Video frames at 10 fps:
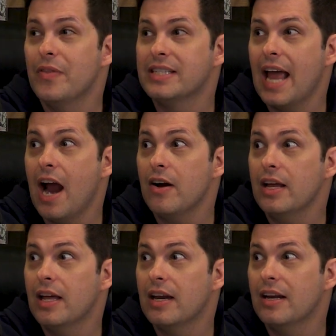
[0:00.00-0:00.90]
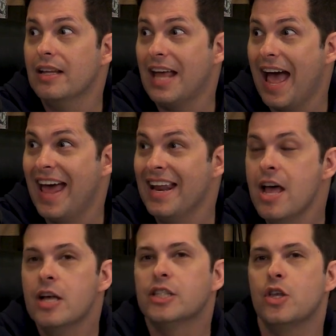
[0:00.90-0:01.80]
in this area yet,
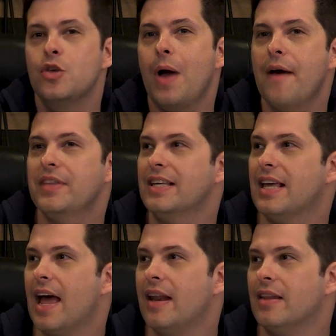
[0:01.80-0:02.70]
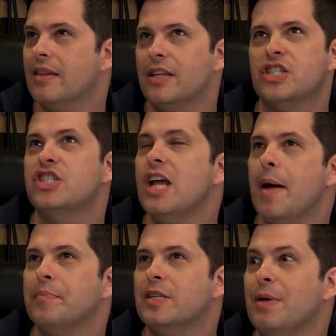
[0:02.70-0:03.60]
so you have to get the
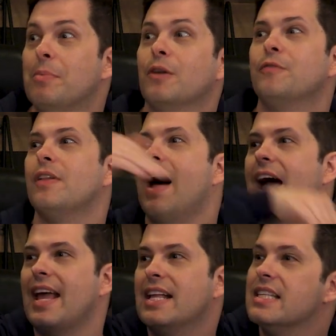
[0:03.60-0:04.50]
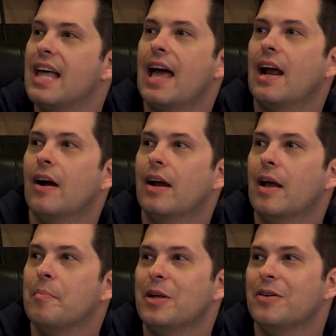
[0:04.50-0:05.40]
ship to be able to fly into that
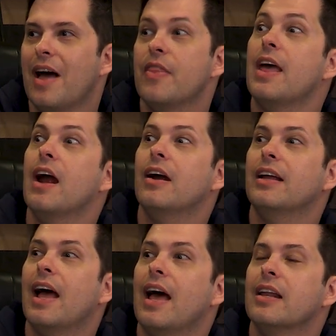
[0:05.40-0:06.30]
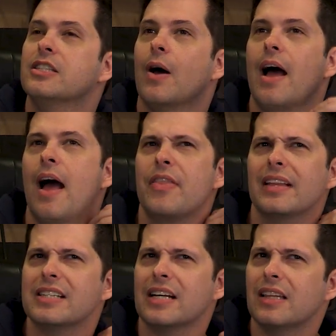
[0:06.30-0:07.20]
area, but you're not there yet. So I think
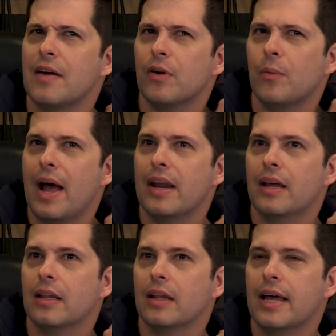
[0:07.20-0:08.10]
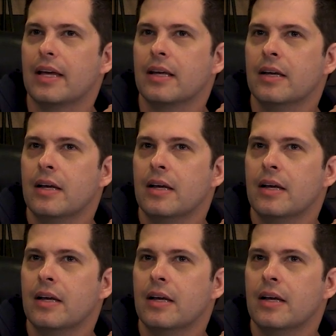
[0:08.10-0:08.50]
that's a clever way to, like...